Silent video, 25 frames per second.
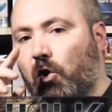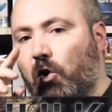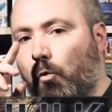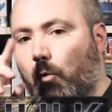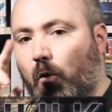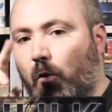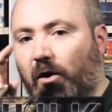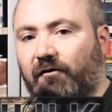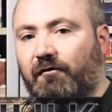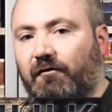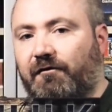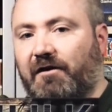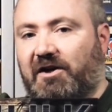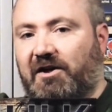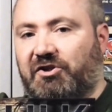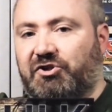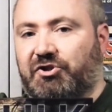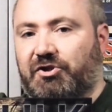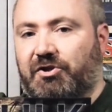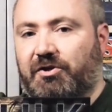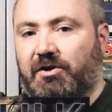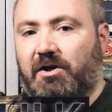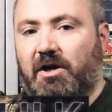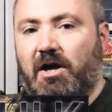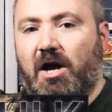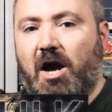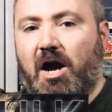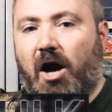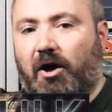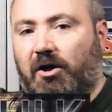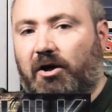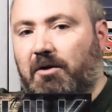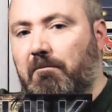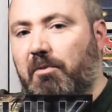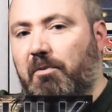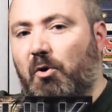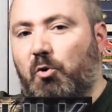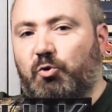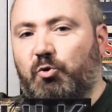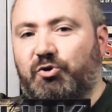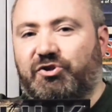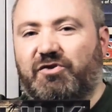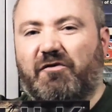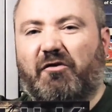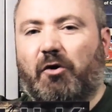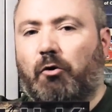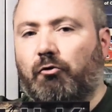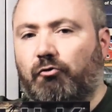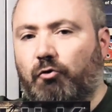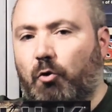One faction are composed
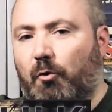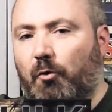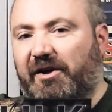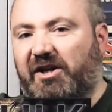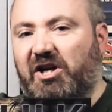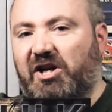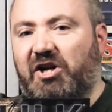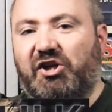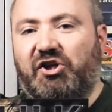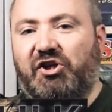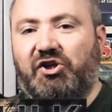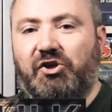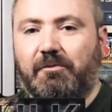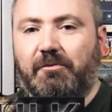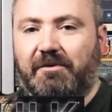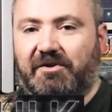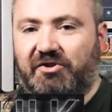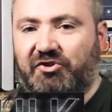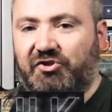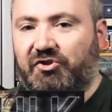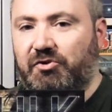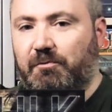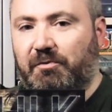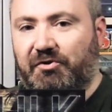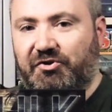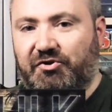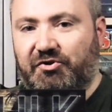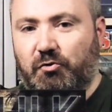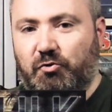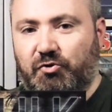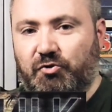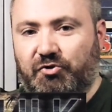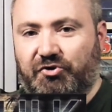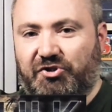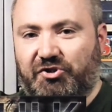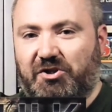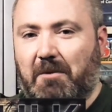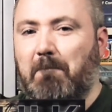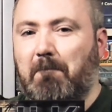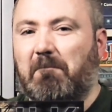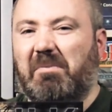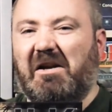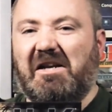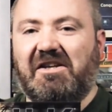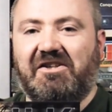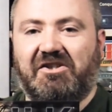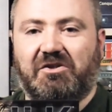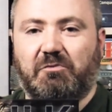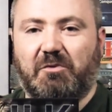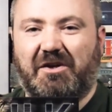of heroic human super soldiers
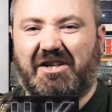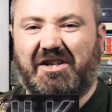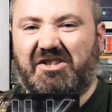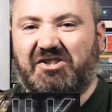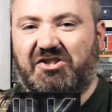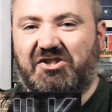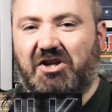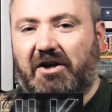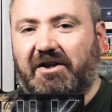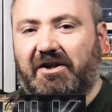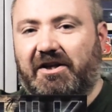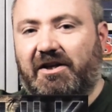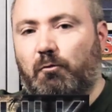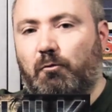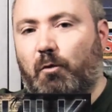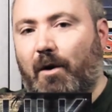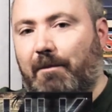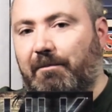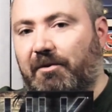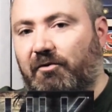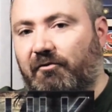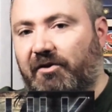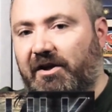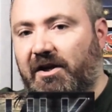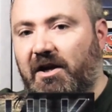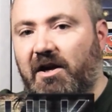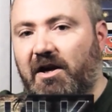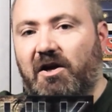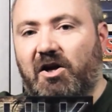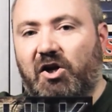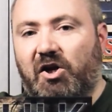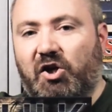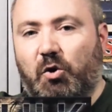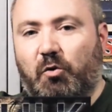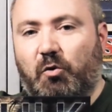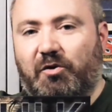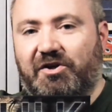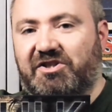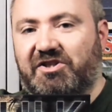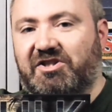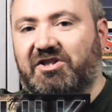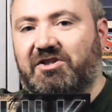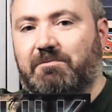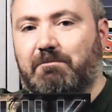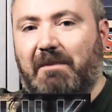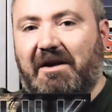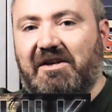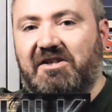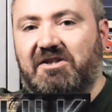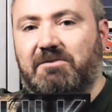complete with exotic weaponry known as
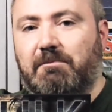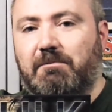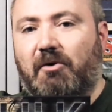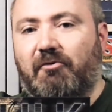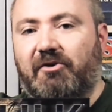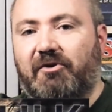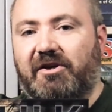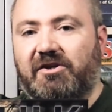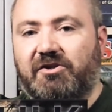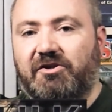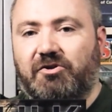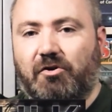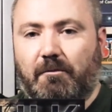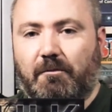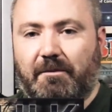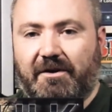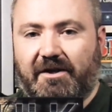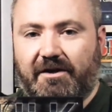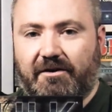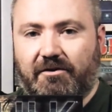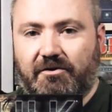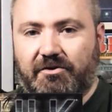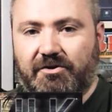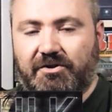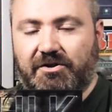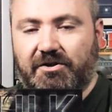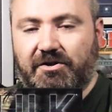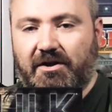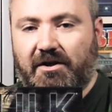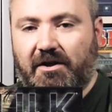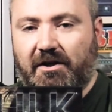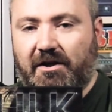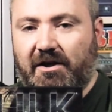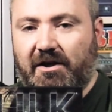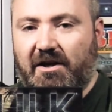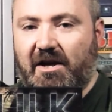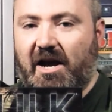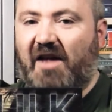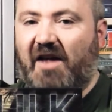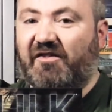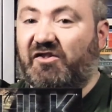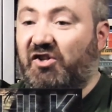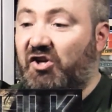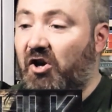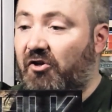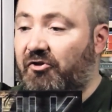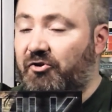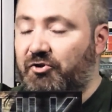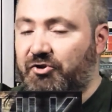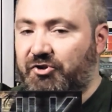Space Marine Terminators, and
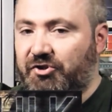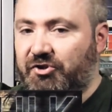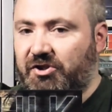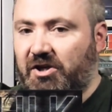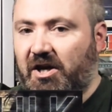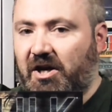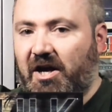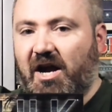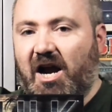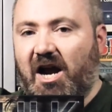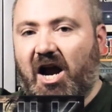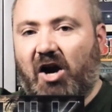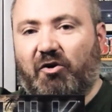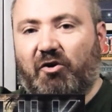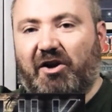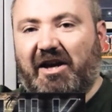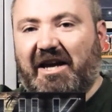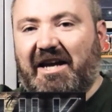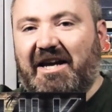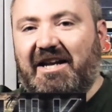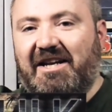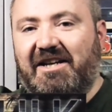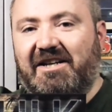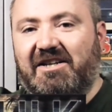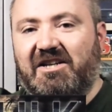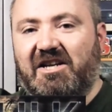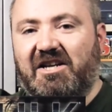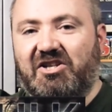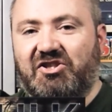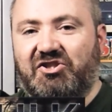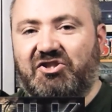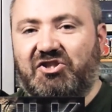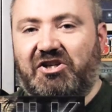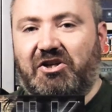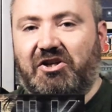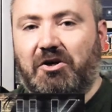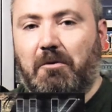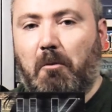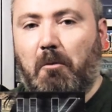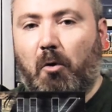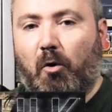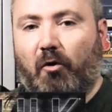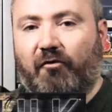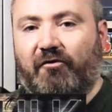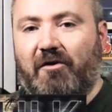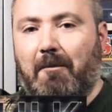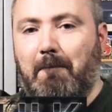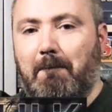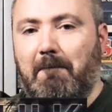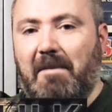the others are alien
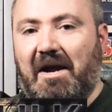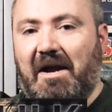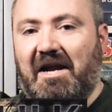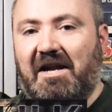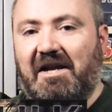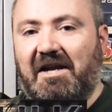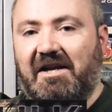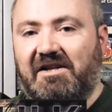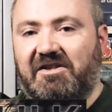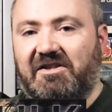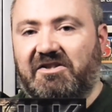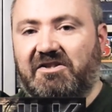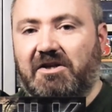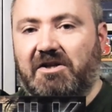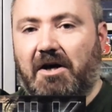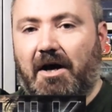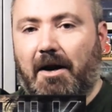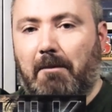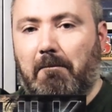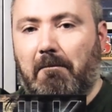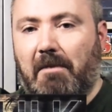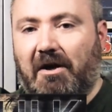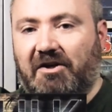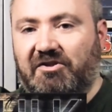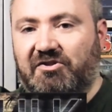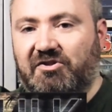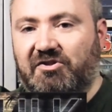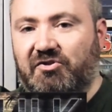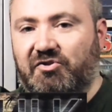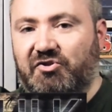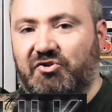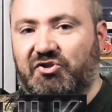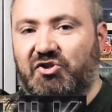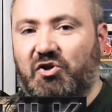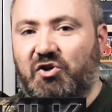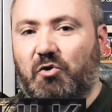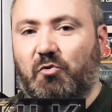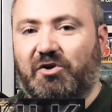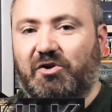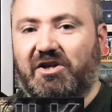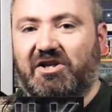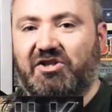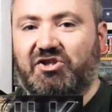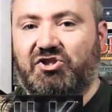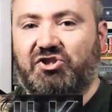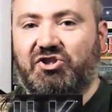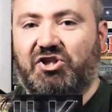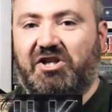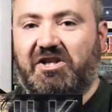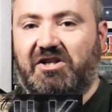xenomorph melee-style monsters known as
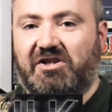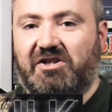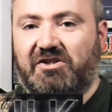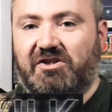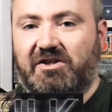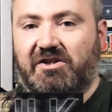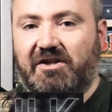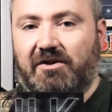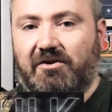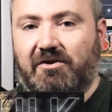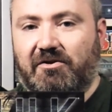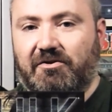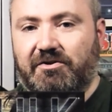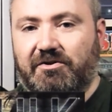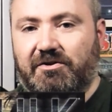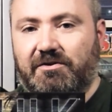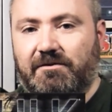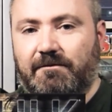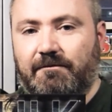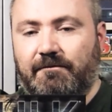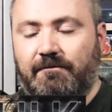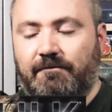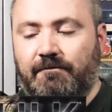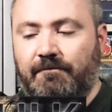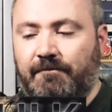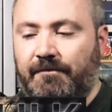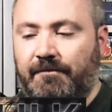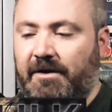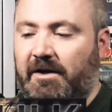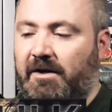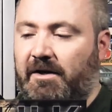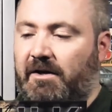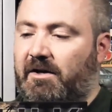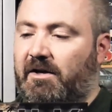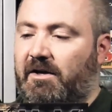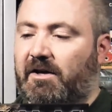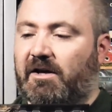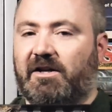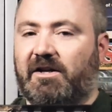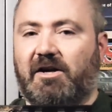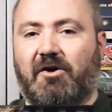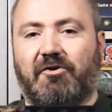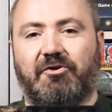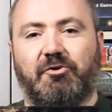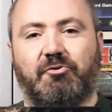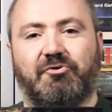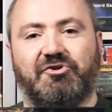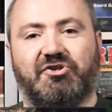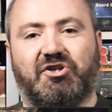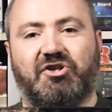Gene Stealers. Now
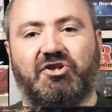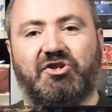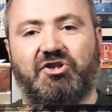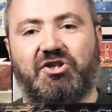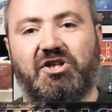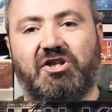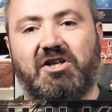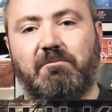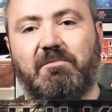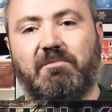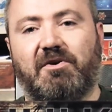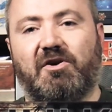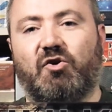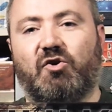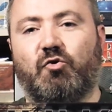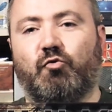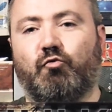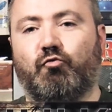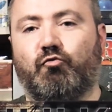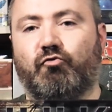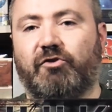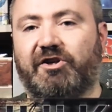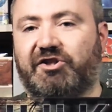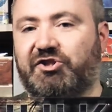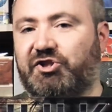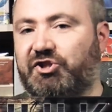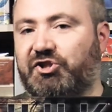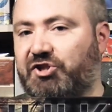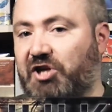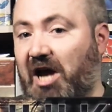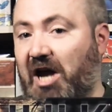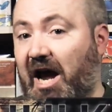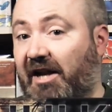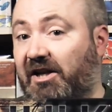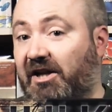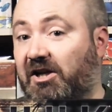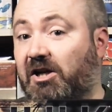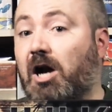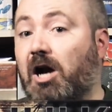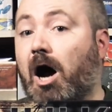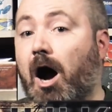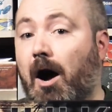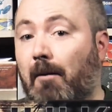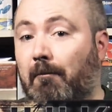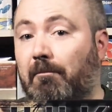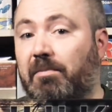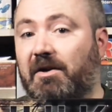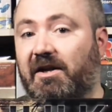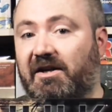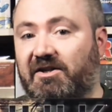there is a deep, rich, and
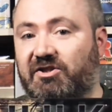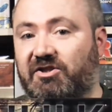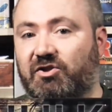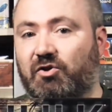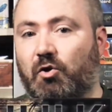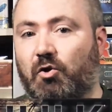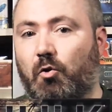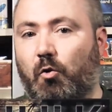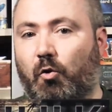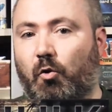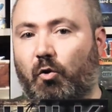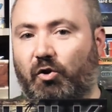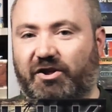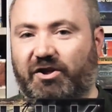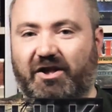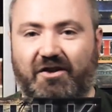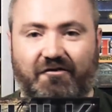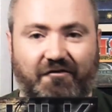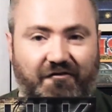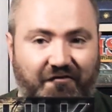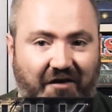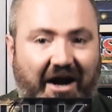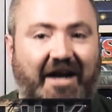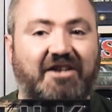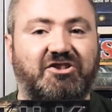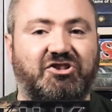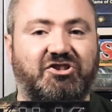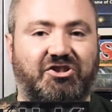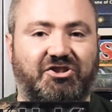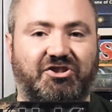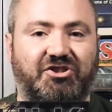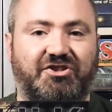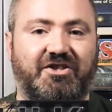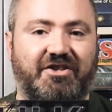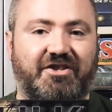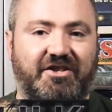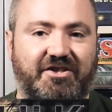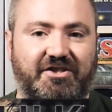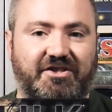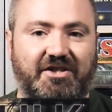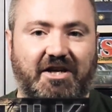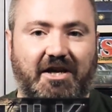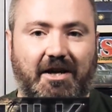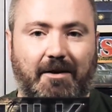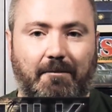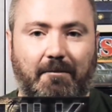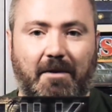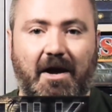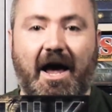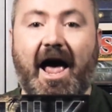complex lore to the factions in this
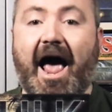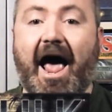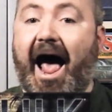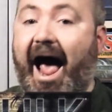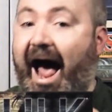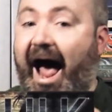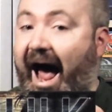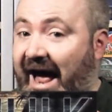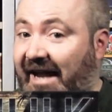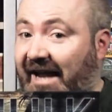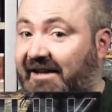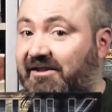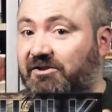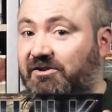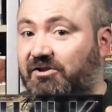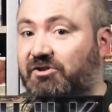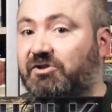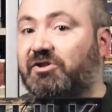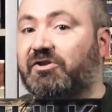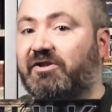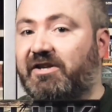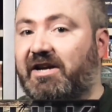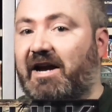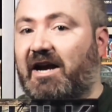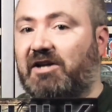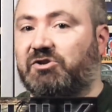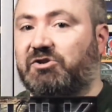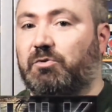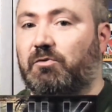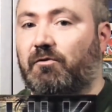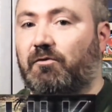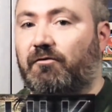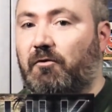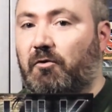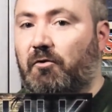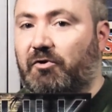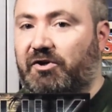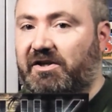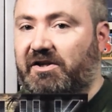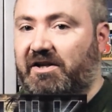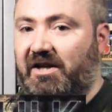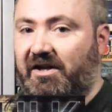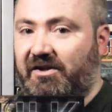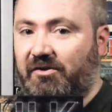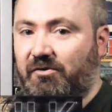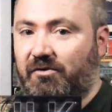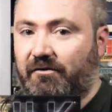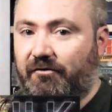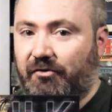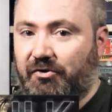game, and to the actual 40k
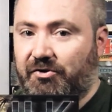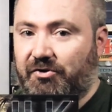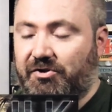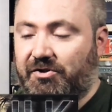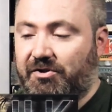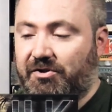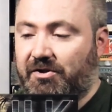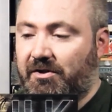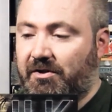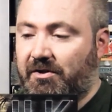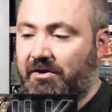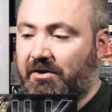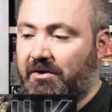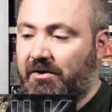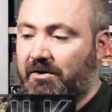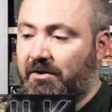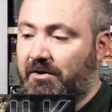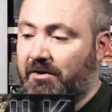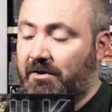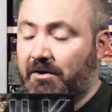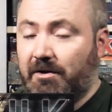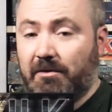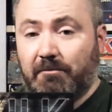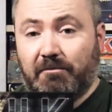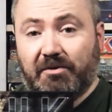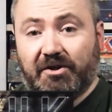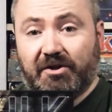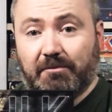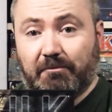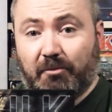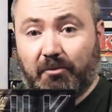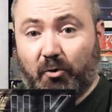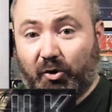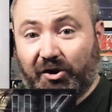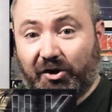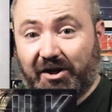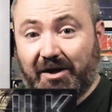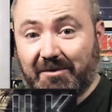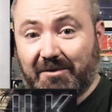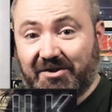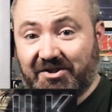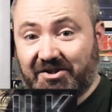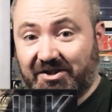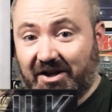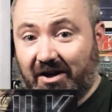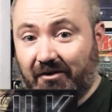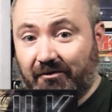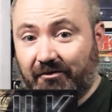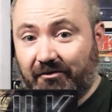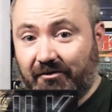universe. But the board game
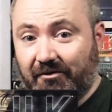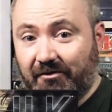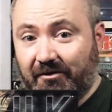itself